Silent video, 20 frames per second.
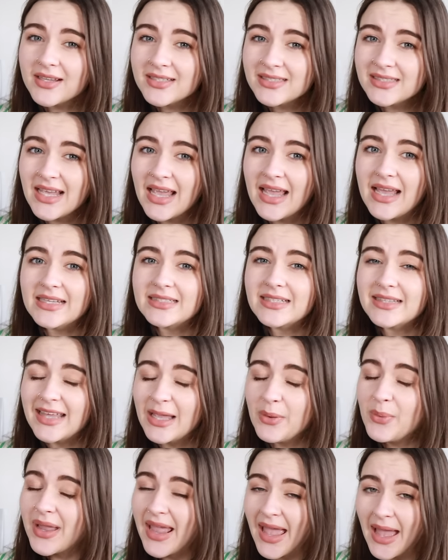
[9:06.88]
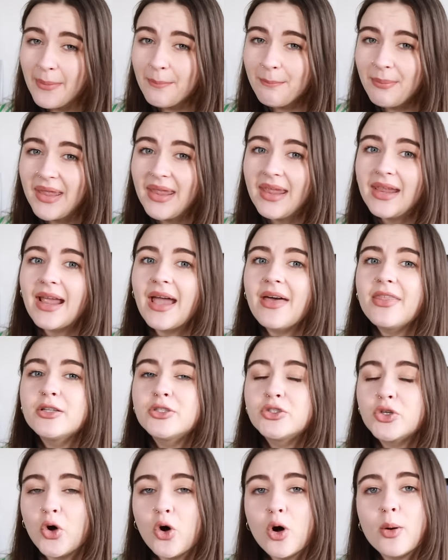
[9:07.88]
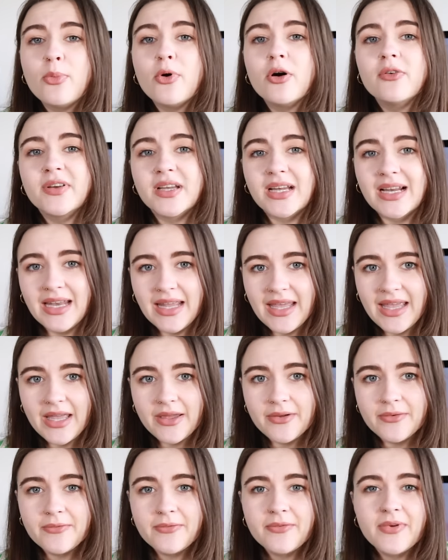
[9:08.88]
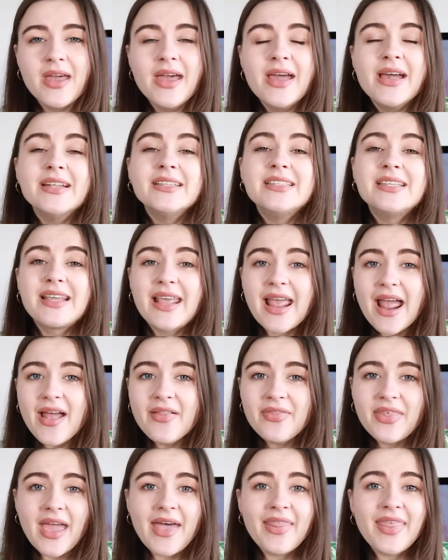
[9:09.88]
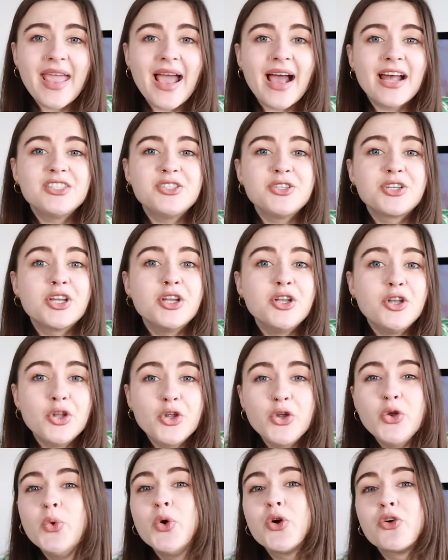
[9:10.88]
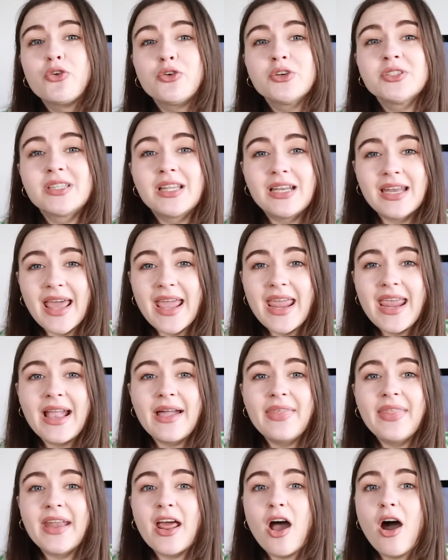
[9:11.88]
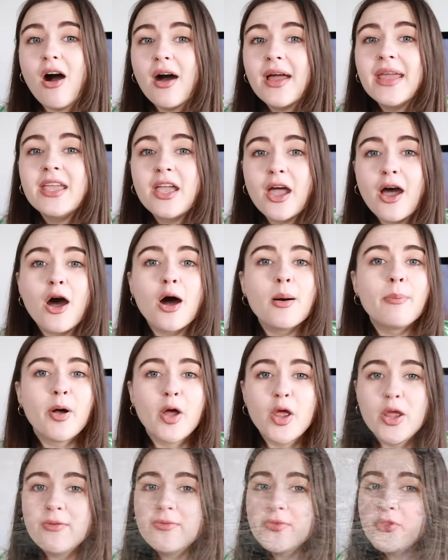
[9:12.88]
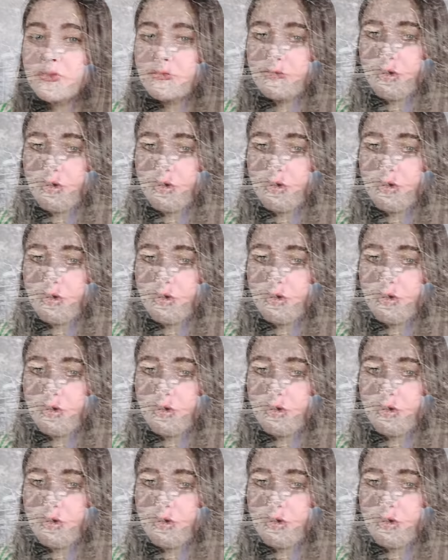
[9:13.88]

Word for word: I said, they were camping at the top of a cliff. To get there, they had to canoe across the lake and then hike up over the